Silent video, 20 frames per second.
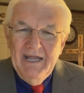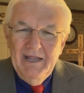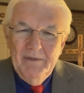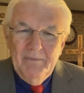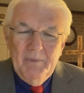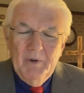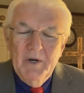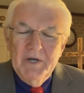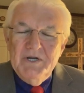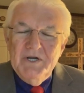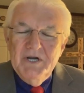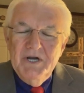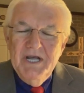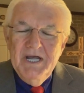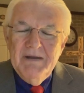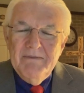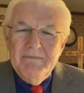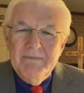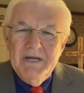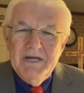And the preacher
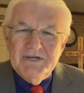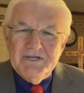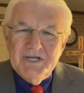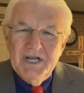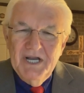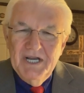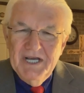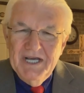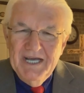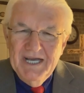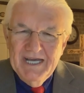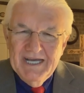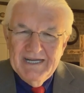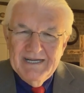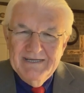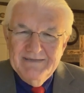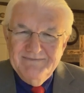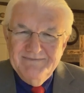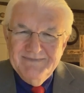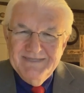didn't miss a lick
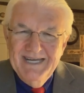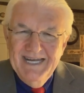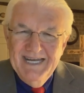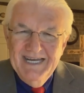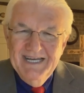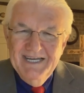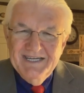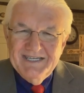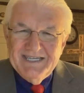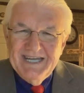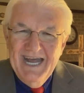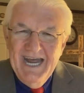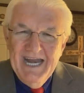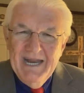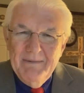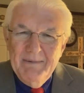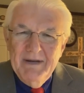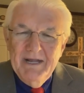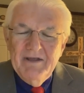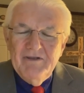he looked
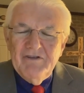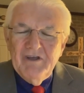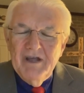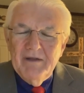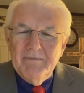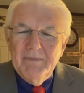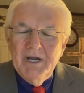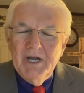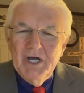at him and he said,